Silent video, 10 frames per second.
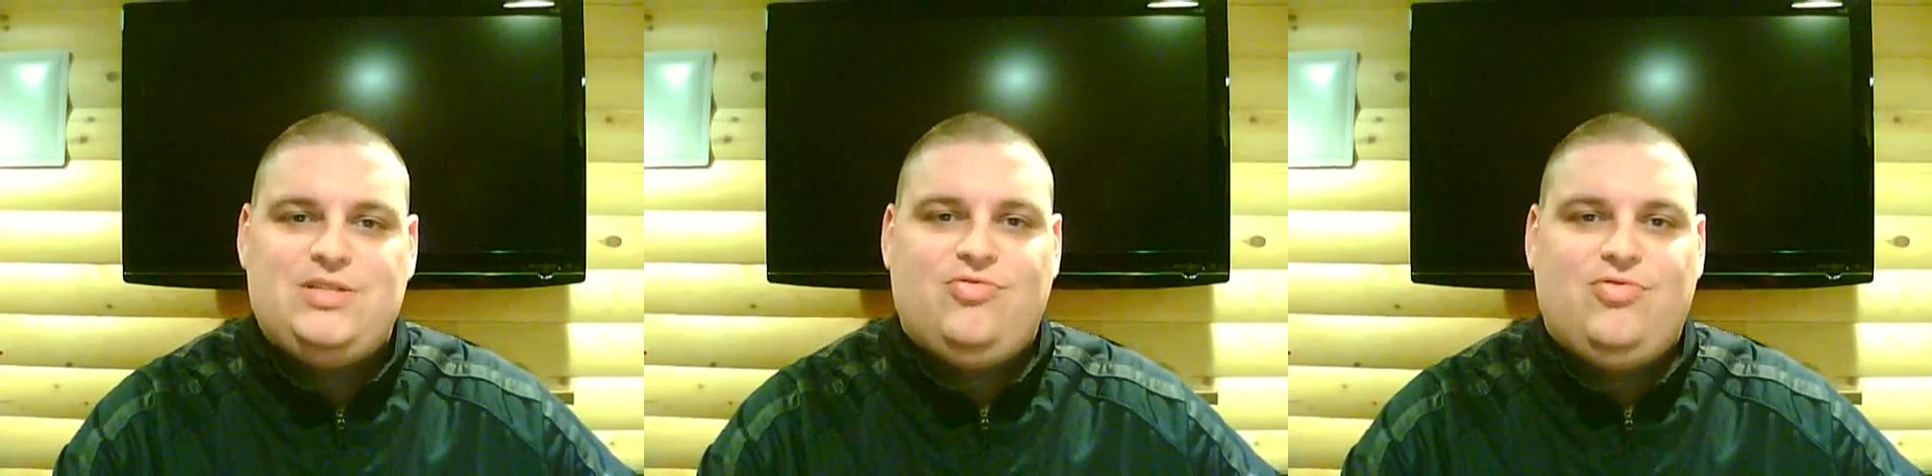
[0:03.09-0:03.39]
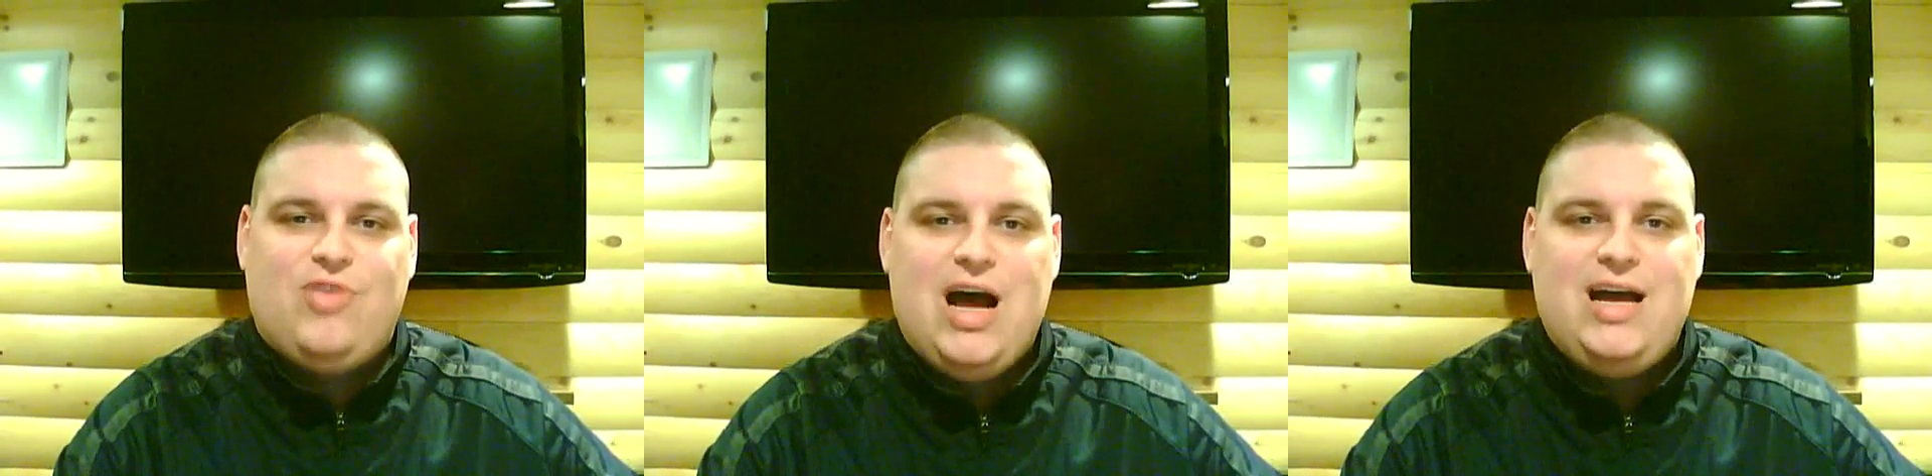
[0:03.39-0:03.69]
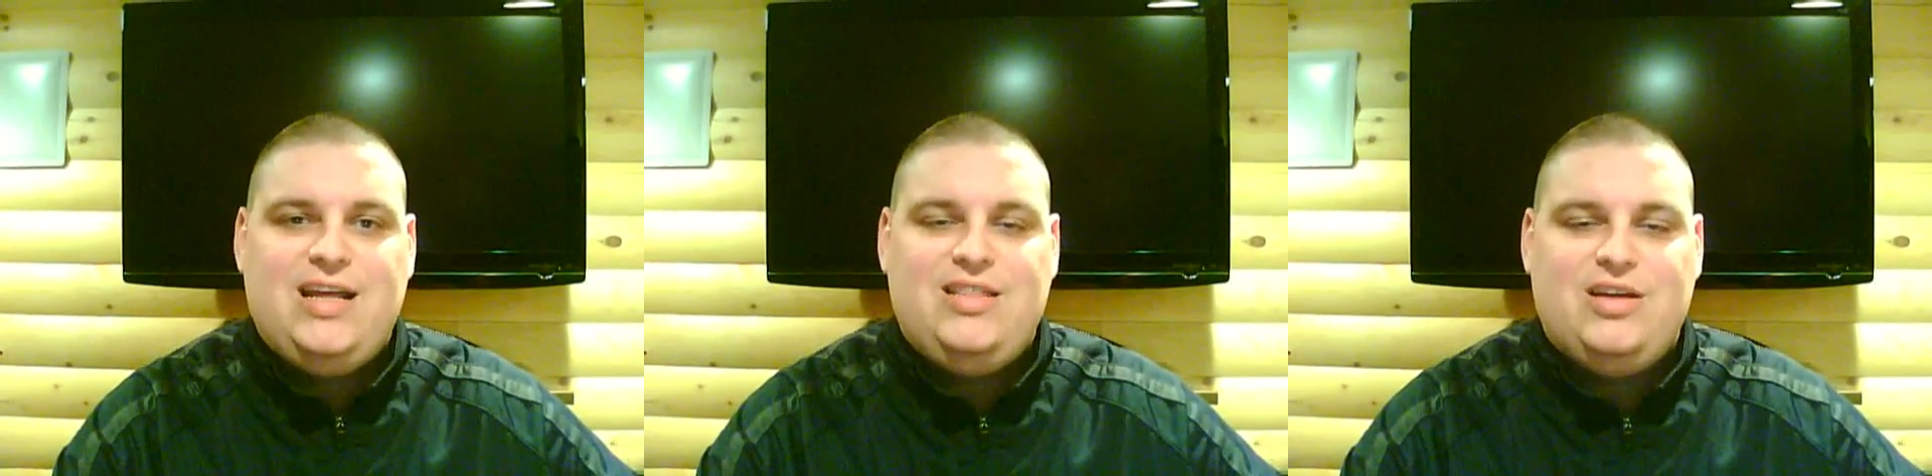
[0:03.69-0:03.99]
It's
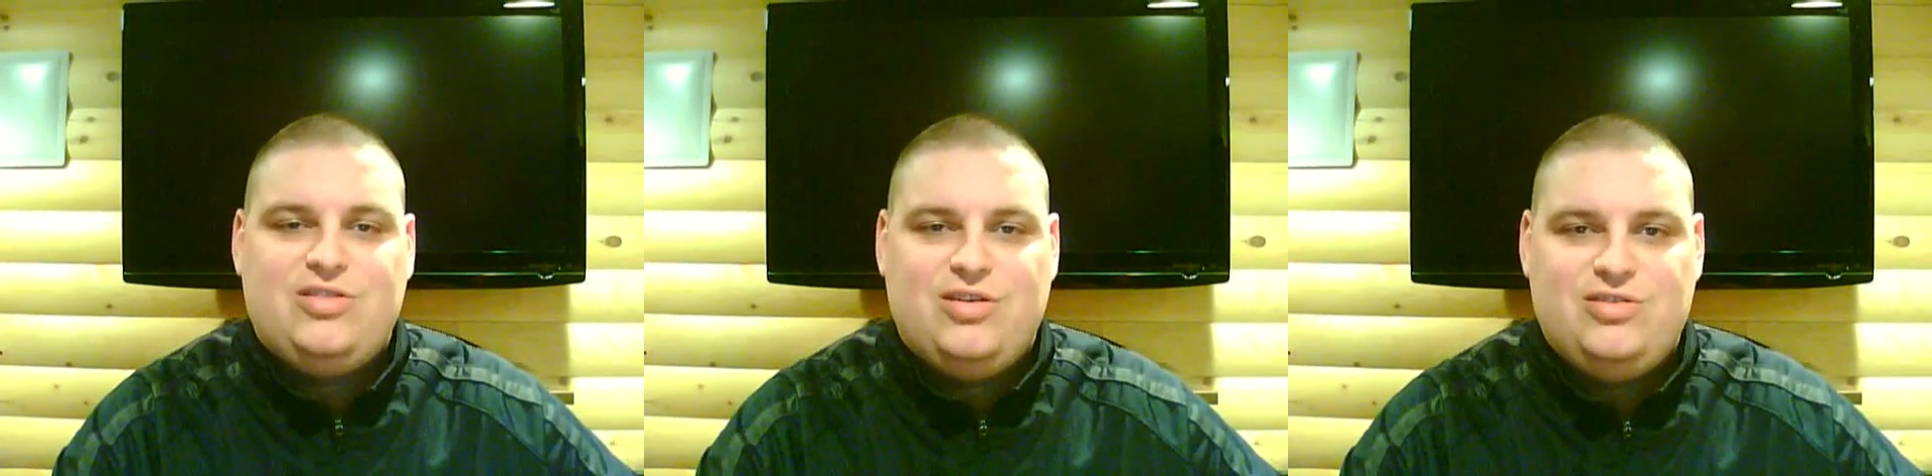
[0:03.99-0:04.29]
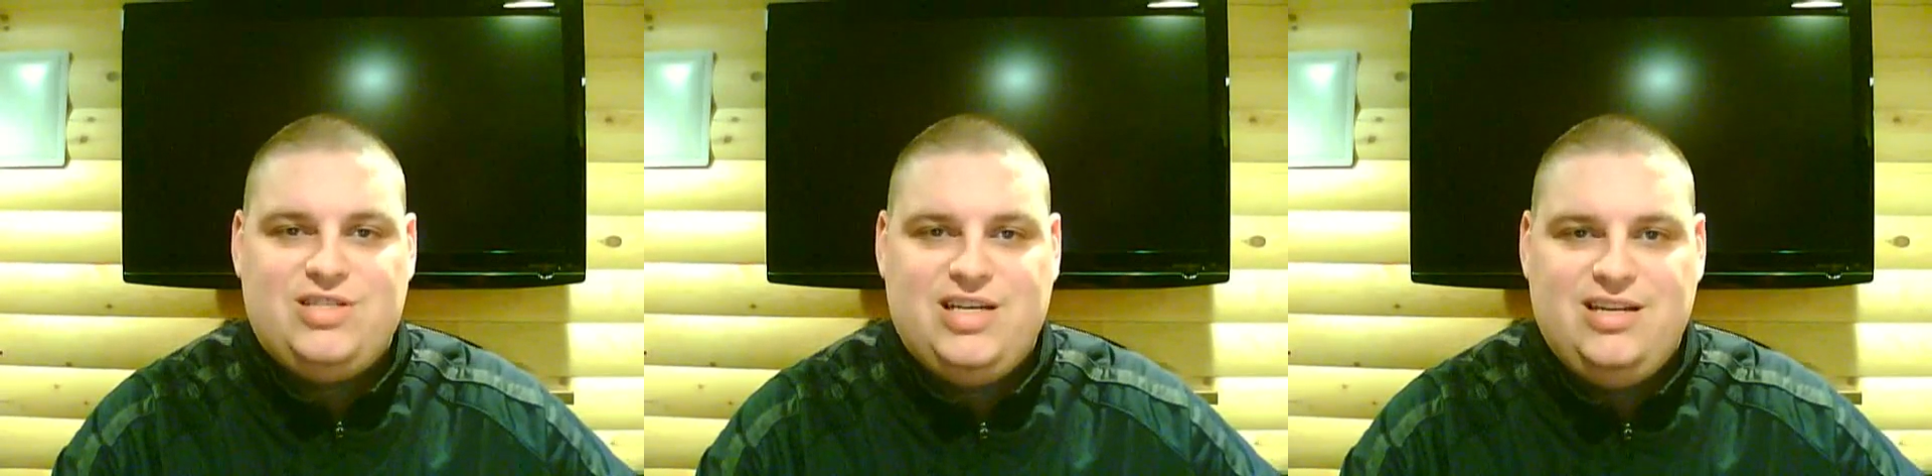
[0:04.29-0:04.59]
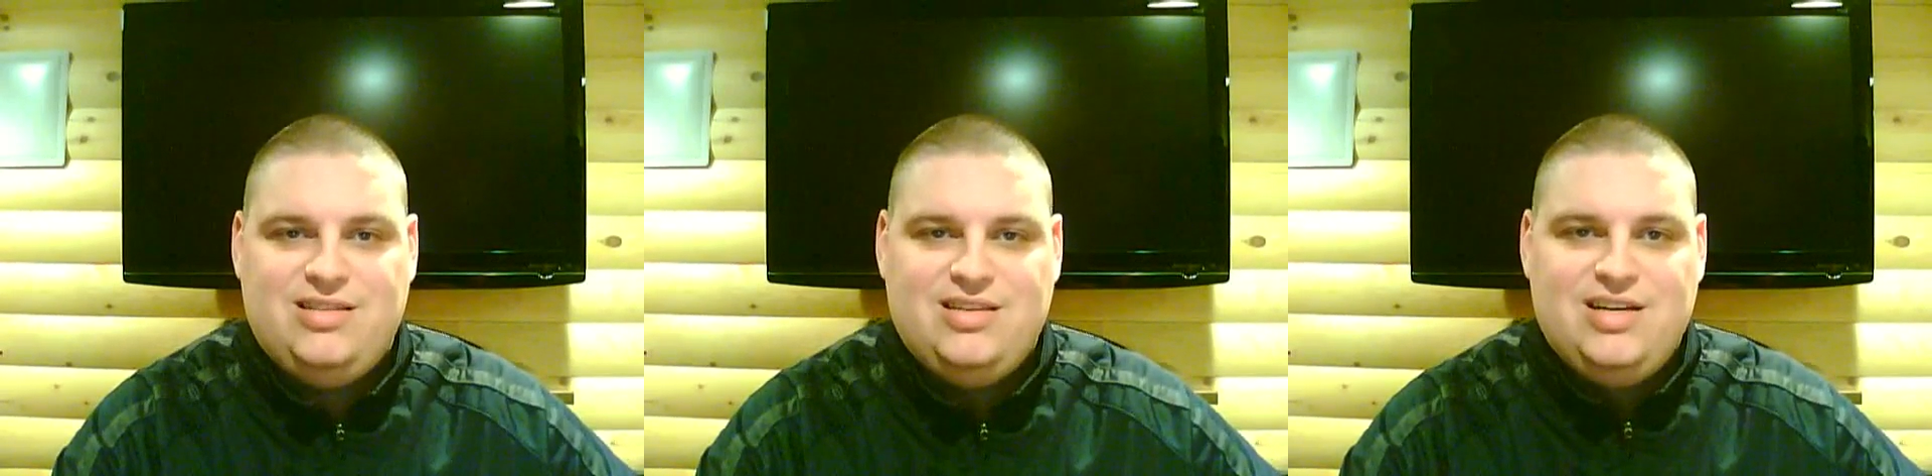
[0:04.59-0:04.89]
Friday the
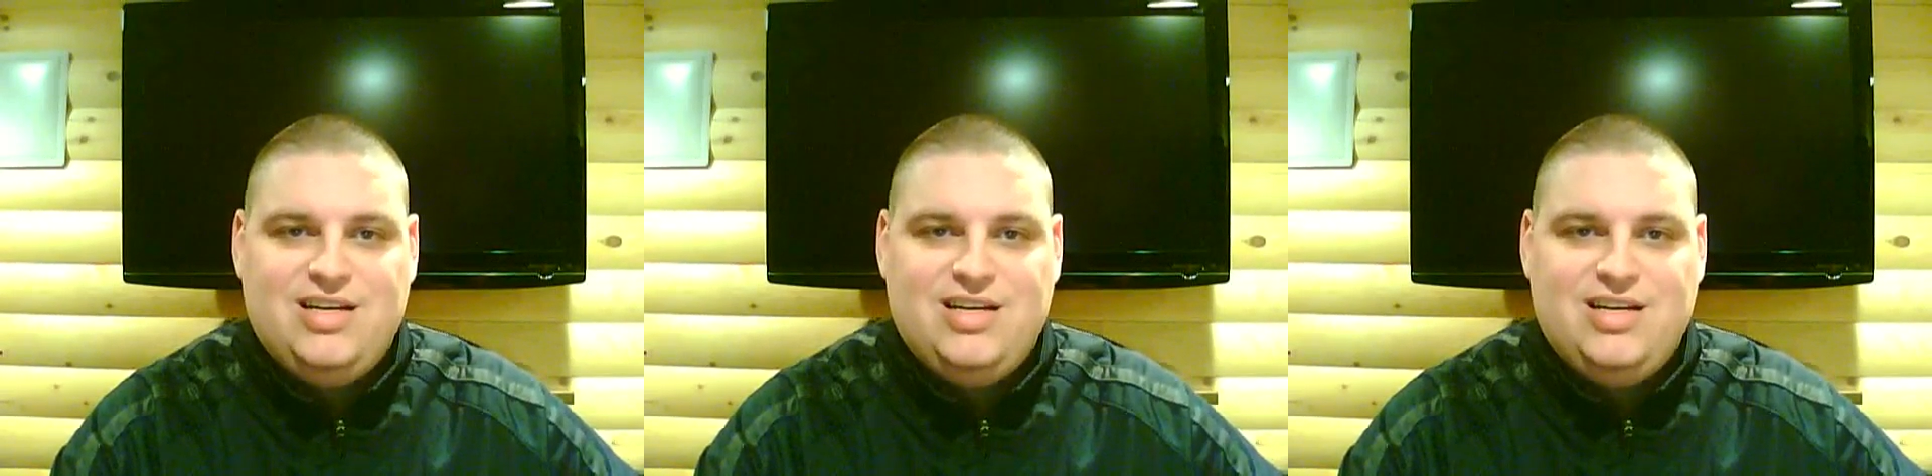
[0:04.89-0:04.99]
13th.